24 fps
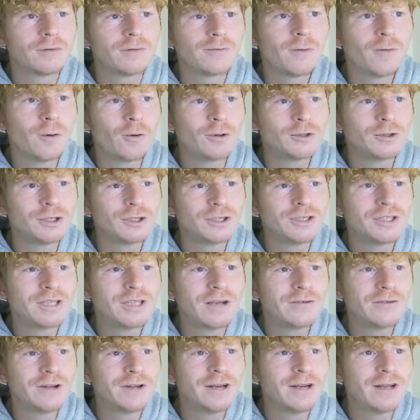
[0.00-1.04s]

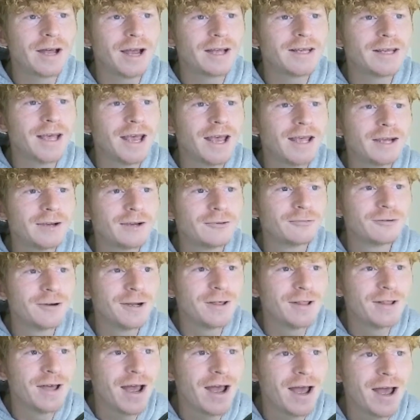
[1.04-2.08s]
479k,
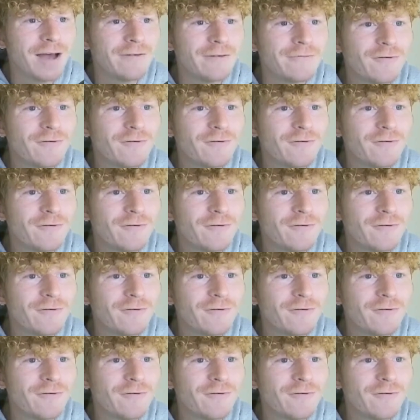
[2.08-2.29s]
through there,